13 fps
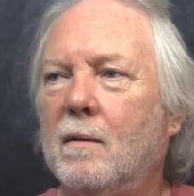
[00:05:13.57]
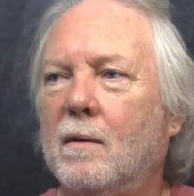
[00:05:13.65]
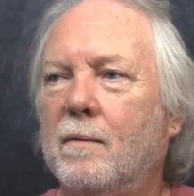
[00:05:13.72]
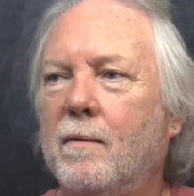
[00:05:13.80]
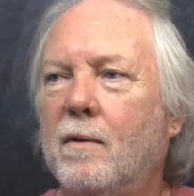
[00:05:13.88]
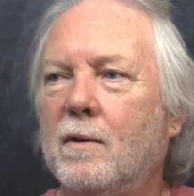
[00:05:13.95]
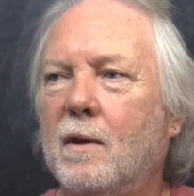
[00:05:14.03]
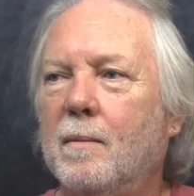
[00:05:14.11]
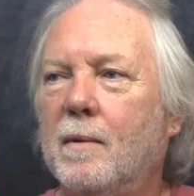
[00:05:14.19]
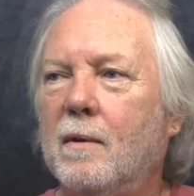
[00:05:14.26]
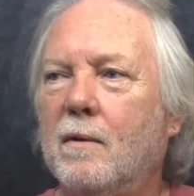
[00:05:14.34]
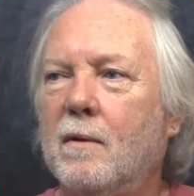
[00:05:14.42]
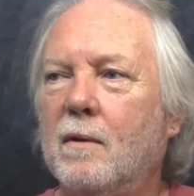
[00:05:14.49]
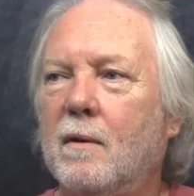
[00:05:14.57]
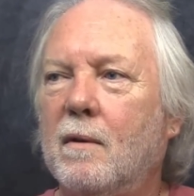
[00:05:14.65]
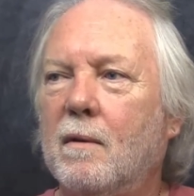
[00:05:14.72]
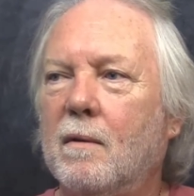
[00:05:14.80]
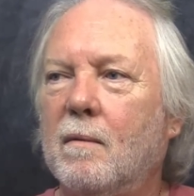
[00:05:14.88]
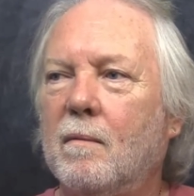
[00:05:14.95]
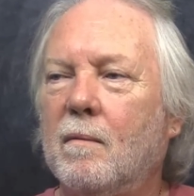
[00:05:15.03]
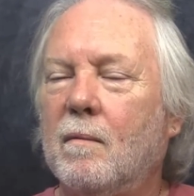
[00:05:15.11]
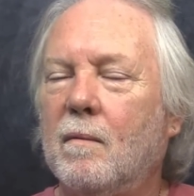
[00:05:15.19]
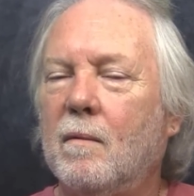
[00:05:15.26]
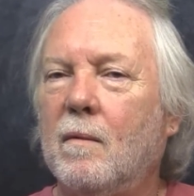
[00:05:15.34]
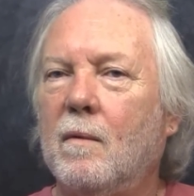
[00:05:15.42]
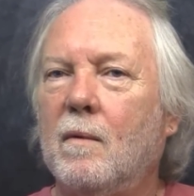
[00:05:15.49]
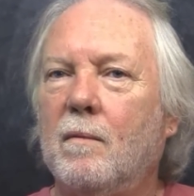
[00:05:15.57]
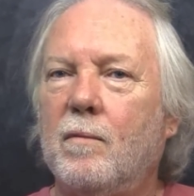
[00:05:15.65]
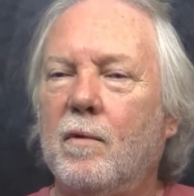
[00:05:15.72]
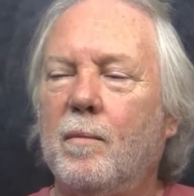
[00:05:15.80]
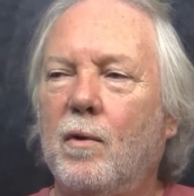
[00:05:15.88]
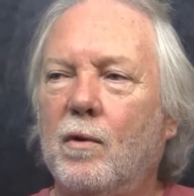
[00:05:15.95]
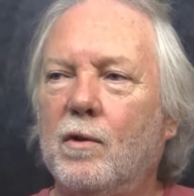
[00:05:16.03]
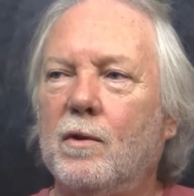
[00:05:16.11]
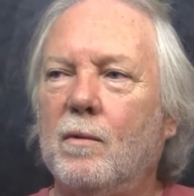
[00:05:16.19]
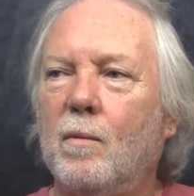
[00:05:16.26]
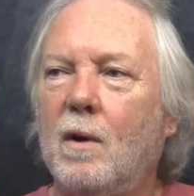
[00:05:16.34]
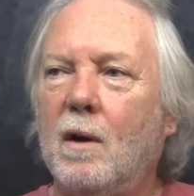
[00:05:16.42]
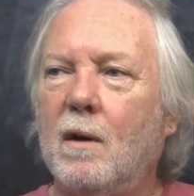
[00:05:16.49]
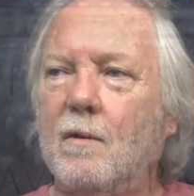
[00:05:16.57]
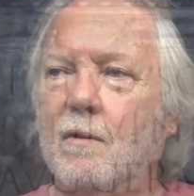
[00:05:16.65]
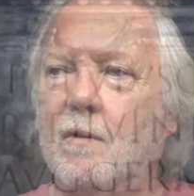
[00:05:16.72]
as far as I'm concerned. Proportion wise,